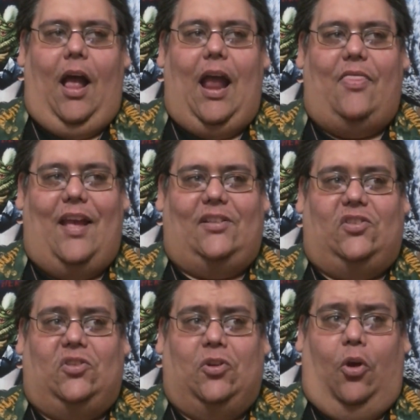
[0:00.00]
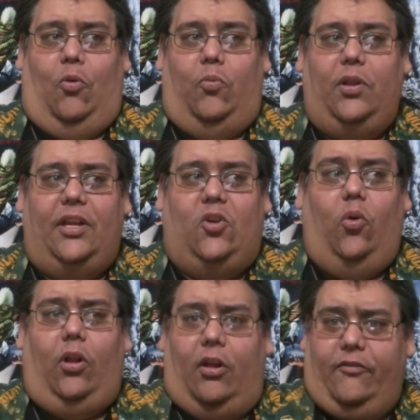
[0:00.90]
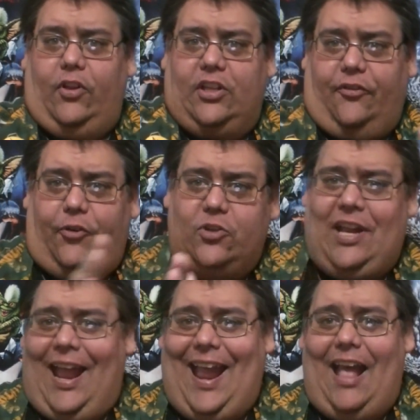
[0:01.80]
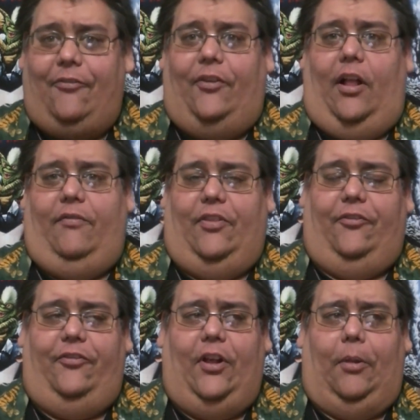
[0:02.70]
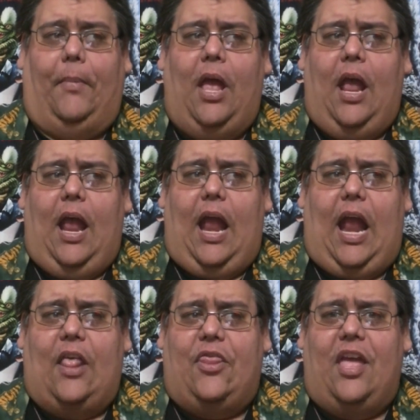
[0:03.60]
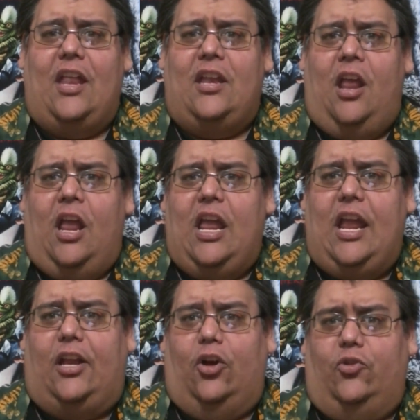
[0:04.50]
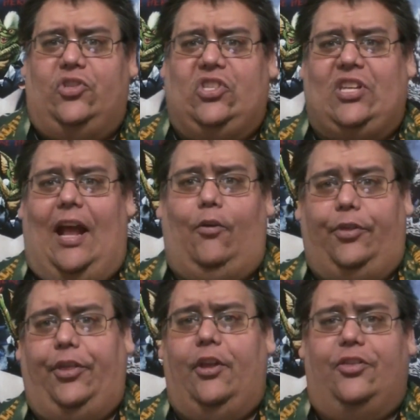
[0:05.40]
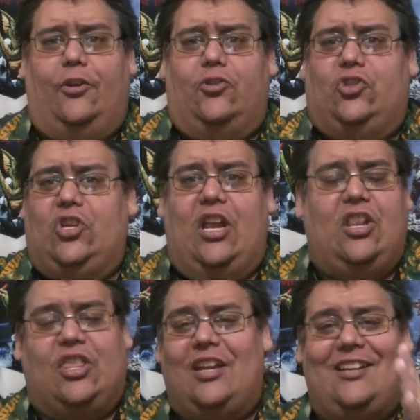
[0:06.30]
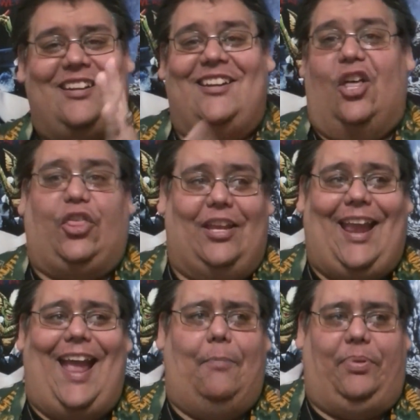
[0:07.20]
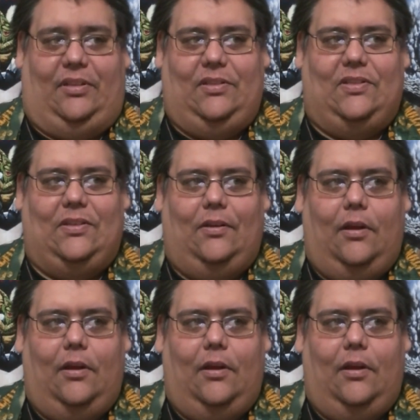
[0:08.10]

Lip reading: And that's really cool for like the first half of the film. And then it goes south. Then nothing happens.